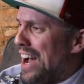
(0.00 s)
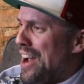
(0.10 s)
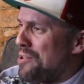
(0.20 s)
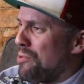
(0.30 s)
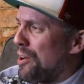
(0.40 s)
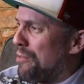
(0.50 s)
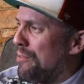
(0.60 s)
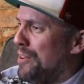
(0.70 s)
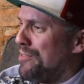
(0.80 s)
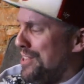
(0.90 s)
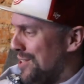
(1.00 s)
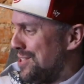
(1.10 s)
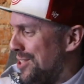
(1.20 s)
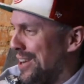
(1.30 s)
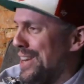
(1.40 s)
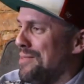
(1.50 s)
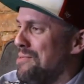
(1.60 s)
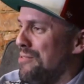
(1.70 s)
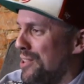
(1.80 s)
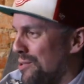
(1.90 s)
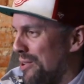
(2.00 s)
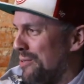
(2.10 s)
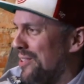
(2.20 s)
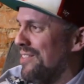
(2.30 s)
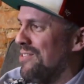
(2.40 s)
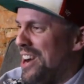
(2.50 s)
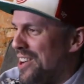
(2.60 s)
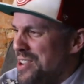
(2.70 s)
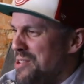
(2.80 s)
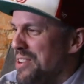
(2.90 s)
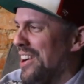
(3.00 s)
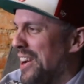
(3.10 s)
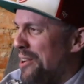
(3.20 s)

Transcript: I had to work for 50 years until I got to move here. Yeah. Why, why are you here?